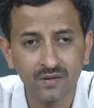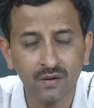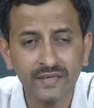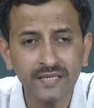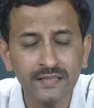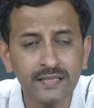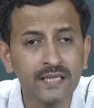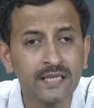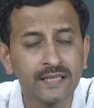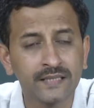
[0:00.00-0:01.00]
Okay.
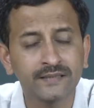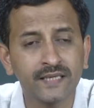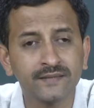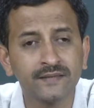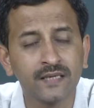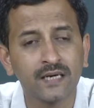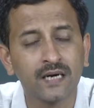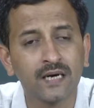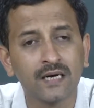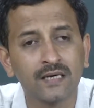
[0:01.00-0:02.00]
He said
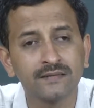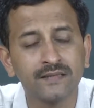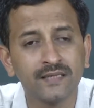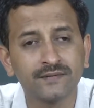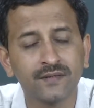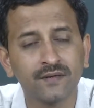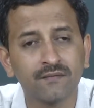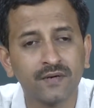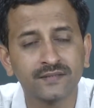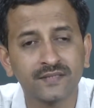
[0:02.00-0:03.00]
that
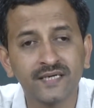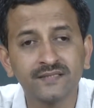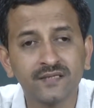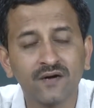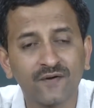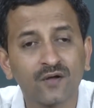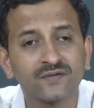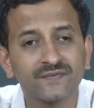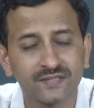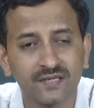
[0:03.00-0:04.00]
what traditional
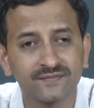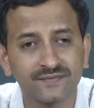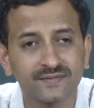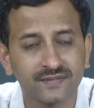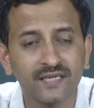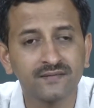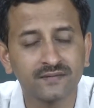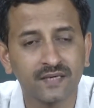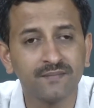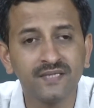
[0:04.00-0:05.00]
philosophers of science
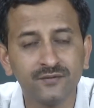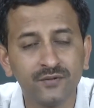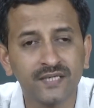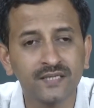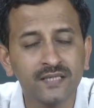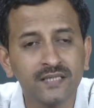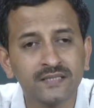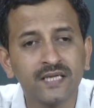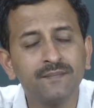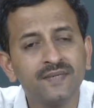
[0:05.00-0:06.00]
have been doing,
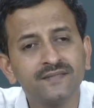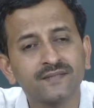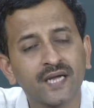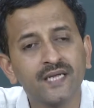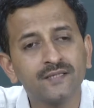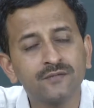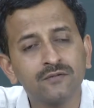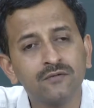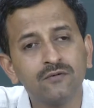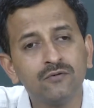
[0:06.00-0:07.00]
they have been trying to
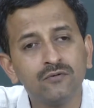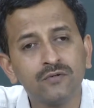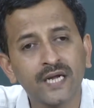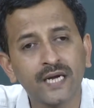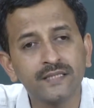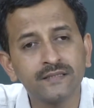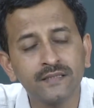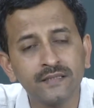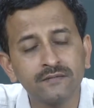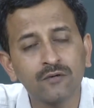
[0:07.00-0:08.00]
look at
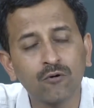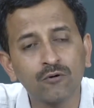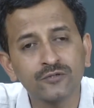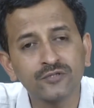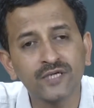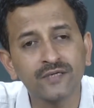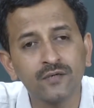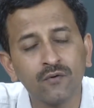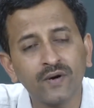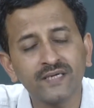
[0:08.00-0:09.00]
the question,
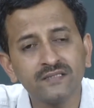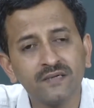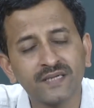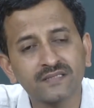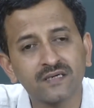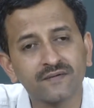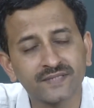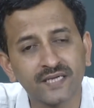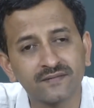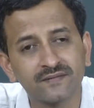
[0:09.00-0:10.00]
what is the method of
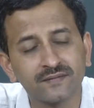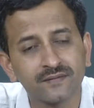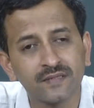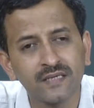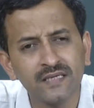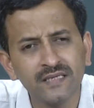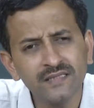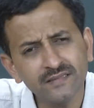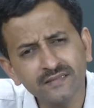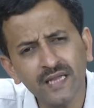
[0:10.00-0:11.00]
science?
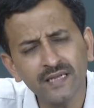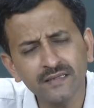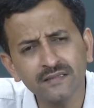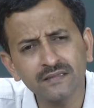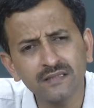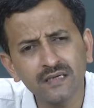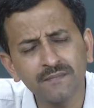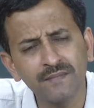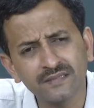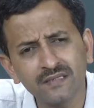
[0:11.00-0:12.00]
Is there a
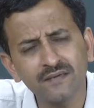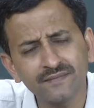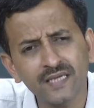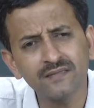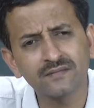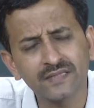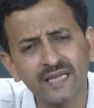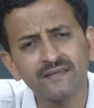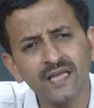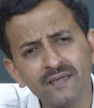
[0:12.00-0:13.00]
method of science?
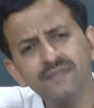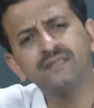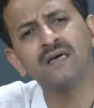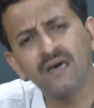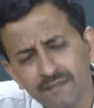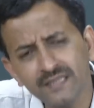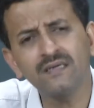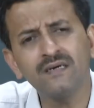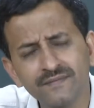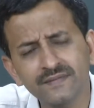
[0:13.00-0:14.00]
Can there be the
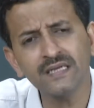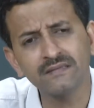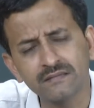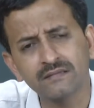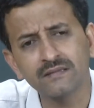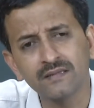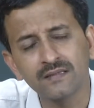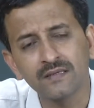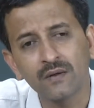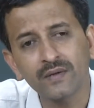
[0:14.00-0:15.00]
method of science?
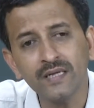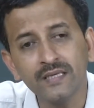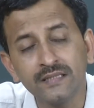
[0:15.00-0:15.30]
Okay.